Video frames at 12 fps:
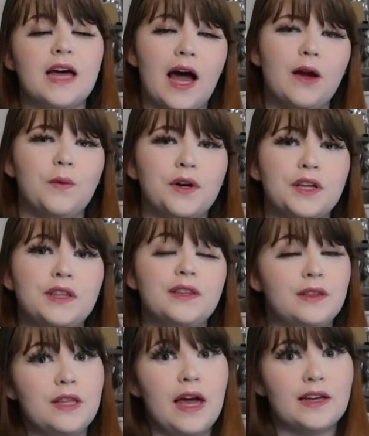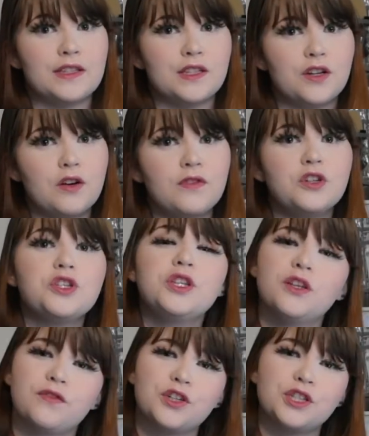I wanted the SSR version,
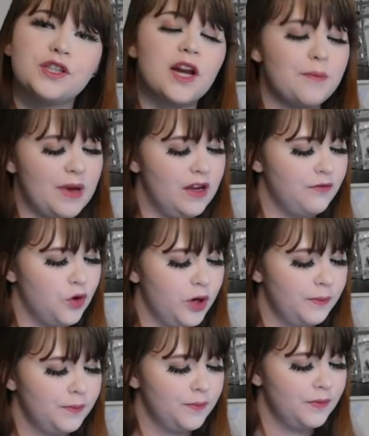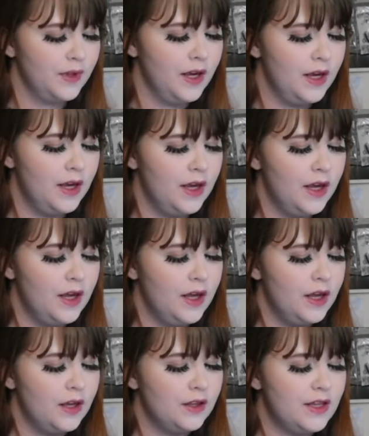the version that I paid for.
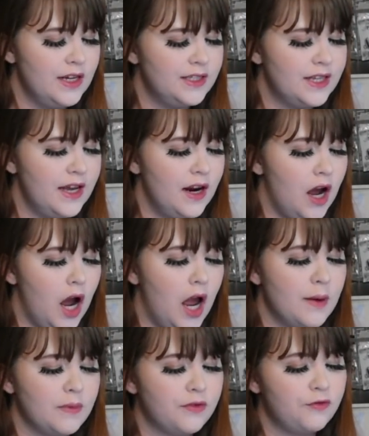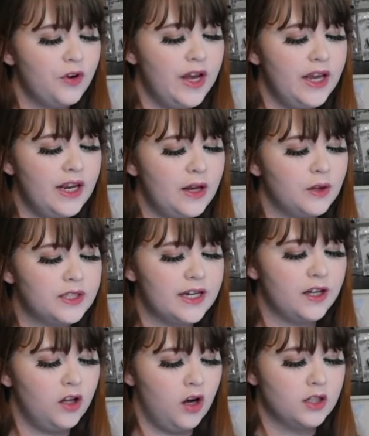They said, "I am afraid it'll take
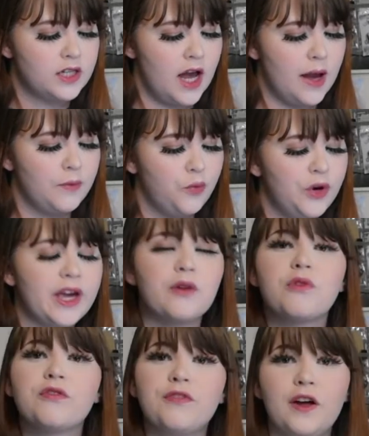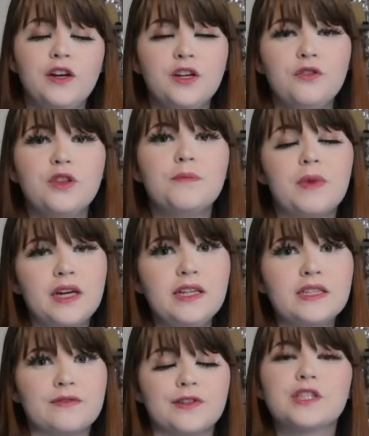a long time. We can refund you the money
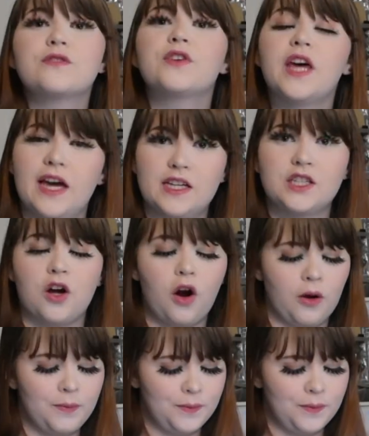difference for the SR."